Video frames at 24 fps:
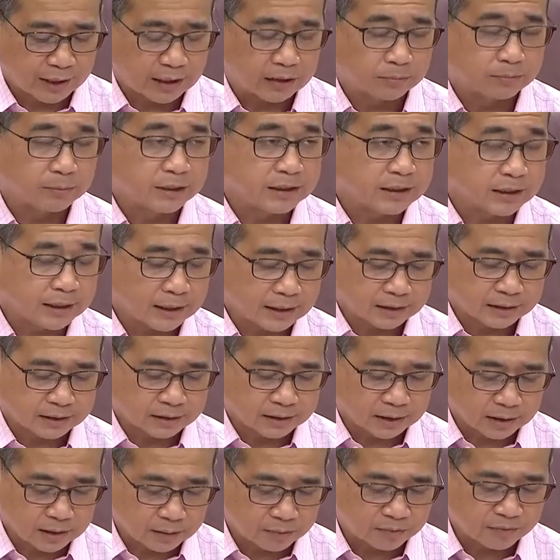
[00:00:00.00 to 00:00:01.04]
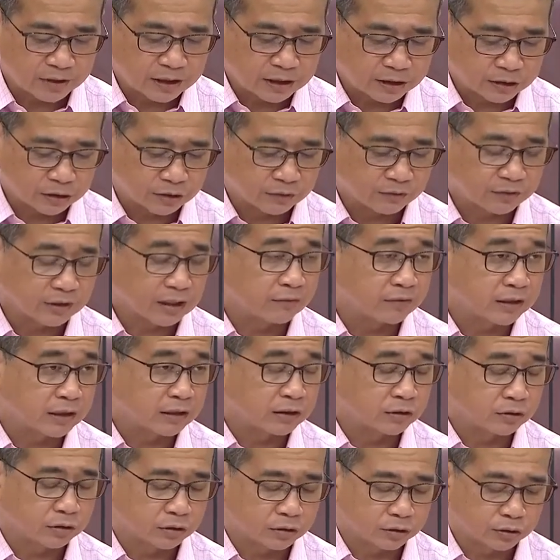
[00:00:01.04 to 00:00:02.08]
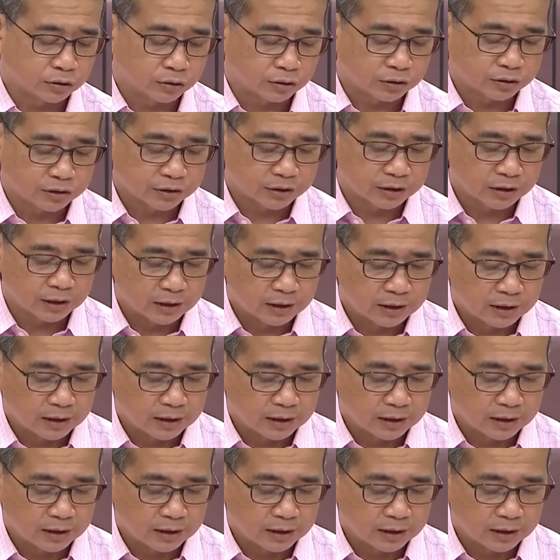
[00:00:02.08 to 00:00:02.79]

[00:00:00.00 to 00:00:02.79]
and mitigate circumvention of governance controls.